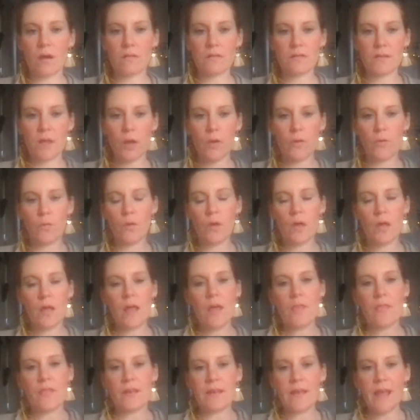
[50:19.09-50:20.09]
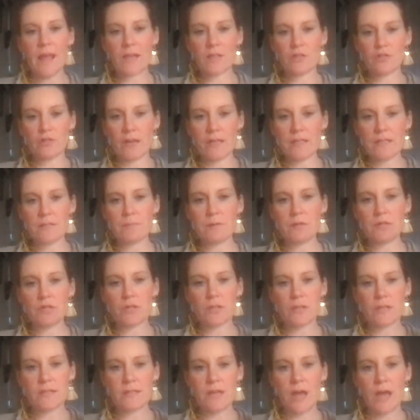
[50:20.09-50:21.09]
So the next transmission
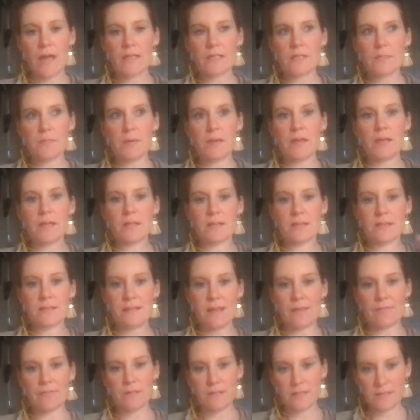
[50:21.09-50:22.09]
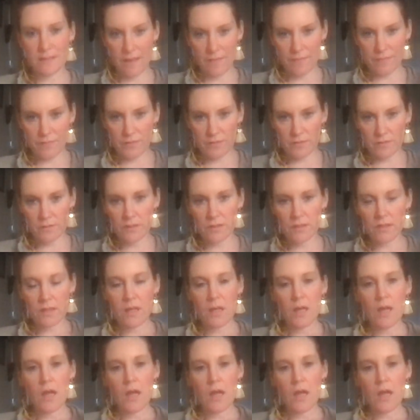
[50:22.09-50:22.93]
is going to be the 7/7.